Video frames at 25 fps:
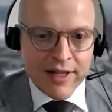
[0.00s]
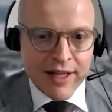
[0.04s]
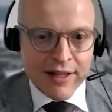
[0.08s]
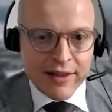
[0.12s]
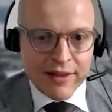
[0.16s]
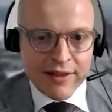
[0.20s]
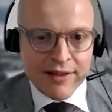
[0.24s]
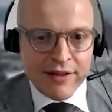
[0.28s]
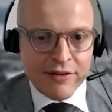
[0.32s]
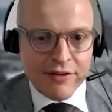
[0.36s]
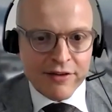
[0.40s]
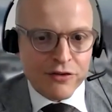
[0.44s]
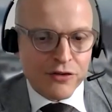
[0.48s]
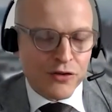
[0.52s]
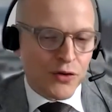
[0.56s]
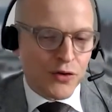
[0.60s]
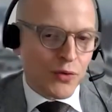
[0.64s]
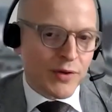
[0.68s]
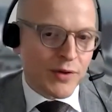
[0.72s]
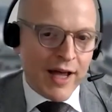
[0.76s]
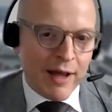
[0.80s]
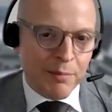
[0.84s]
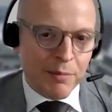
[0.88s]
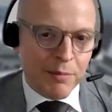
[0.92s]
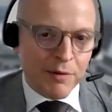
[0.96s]
and there is two
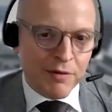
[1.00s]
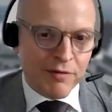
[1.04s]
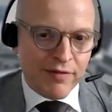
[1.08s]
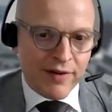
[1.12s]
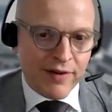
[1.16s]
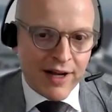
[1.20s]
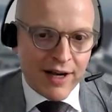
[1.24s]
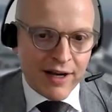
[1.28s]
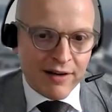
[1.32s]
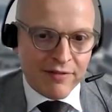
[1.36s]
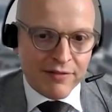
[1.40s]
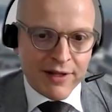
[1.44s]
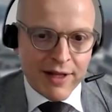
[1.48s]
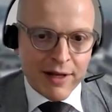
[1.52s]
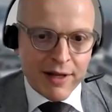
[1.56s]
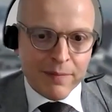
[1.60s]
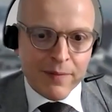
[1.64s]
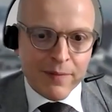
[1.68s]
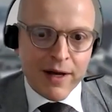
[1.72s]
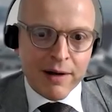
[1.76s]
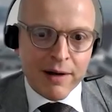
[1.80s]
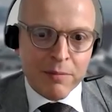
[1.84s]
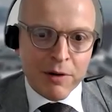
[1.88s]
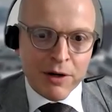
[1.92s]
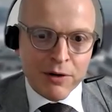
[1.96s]
type of valve: that
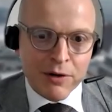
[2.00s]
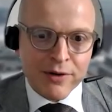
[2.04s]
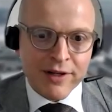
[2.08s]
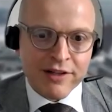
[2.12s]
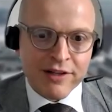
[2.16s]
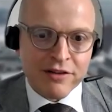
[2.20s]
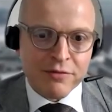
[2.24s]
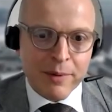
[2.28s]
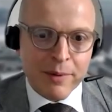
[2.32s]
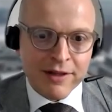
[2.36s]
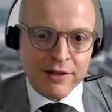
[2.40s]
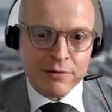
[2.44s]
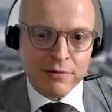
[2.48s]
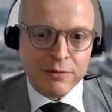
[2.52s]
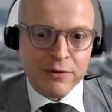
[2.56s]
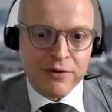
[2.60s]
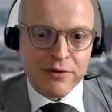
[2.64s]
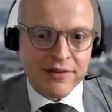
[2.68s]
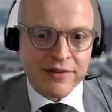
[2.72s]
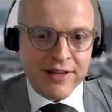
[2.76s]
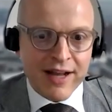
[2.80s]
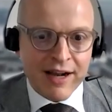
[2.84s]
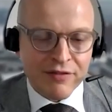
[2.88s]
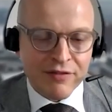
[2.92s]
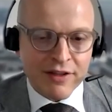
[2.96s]
a balloon expandable,
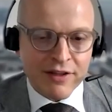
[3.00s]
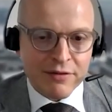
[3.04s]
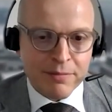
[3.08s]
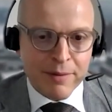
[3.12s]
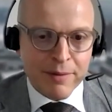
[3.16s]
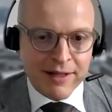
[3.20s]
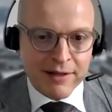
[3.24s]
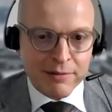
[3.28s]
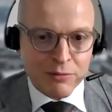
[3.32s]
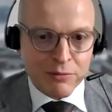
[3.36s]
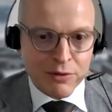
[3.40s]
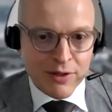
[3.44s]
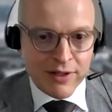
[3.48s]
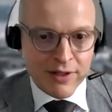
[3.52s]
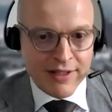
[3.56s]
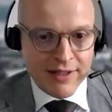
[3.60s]
self expandable.